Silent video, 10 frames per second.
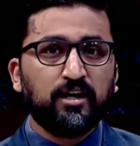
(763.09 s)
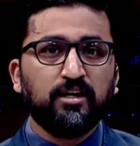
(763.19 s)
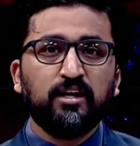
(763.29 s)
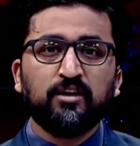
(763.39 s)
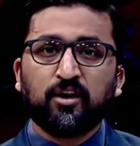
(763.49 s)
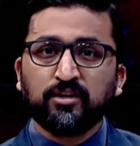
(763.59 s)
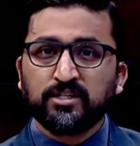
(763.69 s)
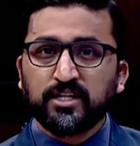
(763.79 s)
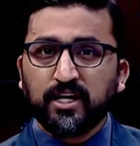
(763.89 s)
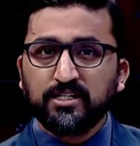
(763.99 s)
In other
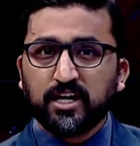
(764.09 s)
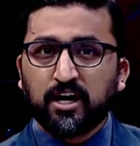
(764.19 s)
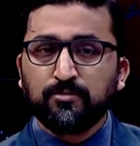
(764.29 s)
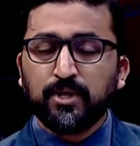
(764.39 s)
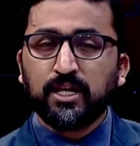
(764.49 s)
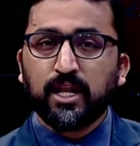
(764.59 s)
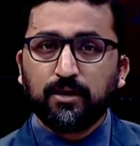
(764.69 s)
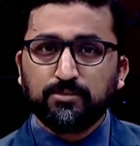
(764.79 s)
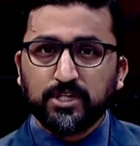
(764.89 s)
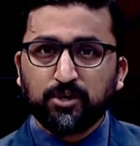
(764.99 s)
ties, R B
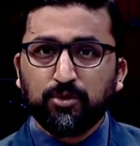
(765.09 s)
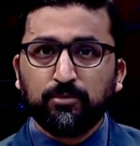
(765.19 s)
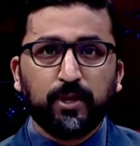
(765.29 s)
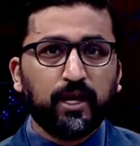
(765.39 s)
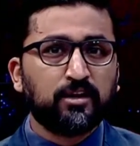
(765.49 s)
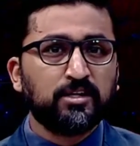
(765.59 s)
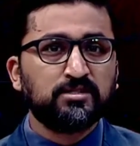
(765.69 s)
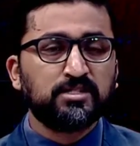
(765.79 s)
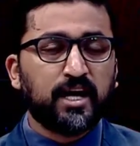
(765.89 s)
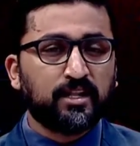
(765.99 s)
Leipzig will play
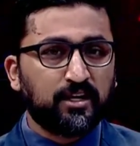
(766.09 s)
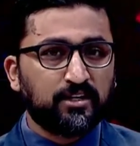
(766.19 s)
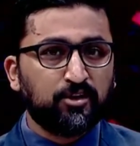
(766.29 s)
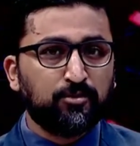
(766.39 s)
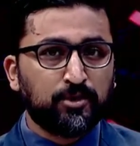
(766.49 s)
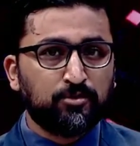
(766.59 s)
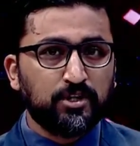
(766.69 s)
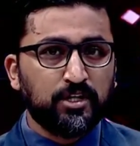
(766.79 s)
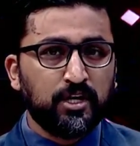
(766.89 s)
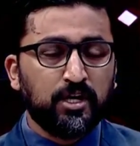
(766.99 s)
against Atletico
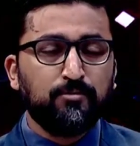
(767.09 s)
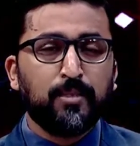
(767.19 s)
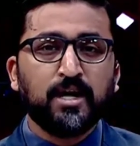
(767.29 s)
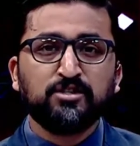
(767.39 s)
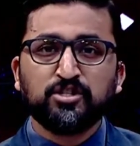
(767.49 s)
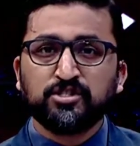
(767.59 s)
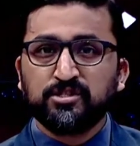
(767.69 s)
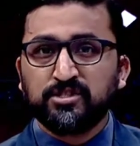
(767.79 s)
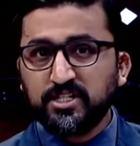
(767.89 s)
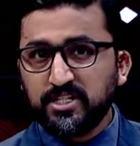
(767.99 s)
Madrid, Manchester
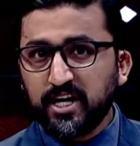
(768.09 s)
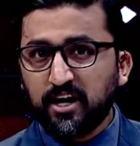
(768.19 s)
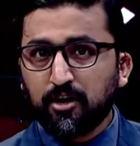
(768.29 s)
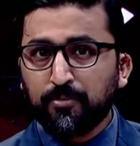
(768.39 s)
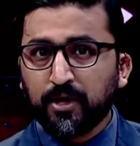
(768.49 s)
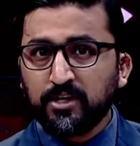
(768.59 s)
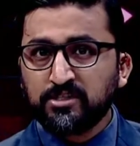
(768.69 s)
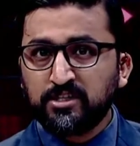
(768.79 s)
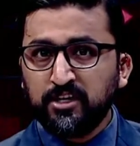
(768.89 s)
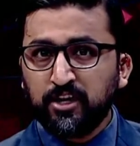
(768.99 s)
City are up
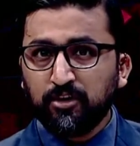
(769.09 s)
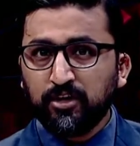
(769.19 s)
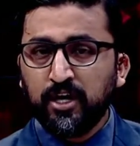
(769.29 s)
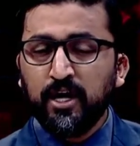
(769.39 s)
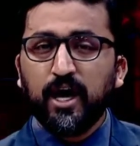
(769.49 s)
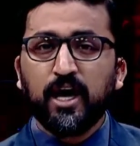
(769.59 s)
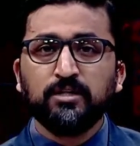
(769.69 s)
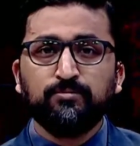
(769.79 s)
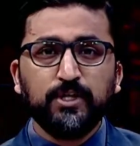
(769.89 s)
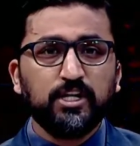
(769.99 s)
against Lyon,
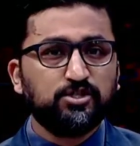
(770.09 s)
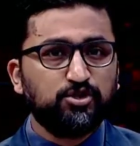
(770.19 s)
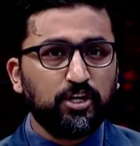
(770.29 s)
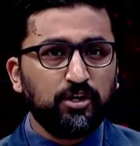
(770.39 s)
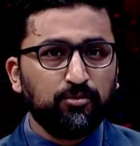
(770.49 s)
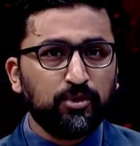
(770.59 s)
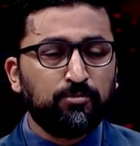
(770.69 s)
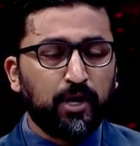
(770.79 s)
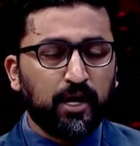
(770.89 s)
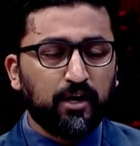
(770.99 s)
and P S G will
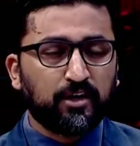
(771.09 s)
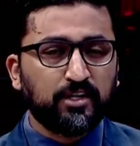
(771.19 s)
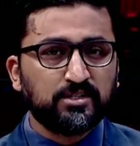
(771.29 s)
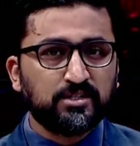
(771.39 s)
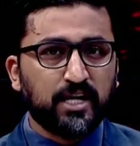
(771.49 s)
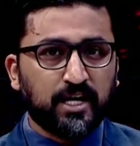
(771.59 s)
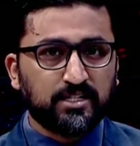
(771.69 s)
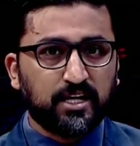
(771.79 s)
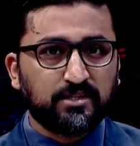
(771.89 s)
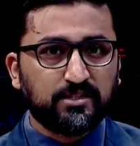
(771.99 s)
play against
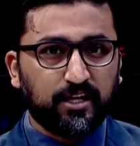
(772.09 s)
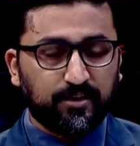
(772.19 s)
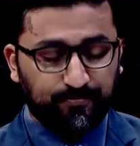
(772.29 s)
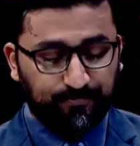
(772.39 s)
Atalanta.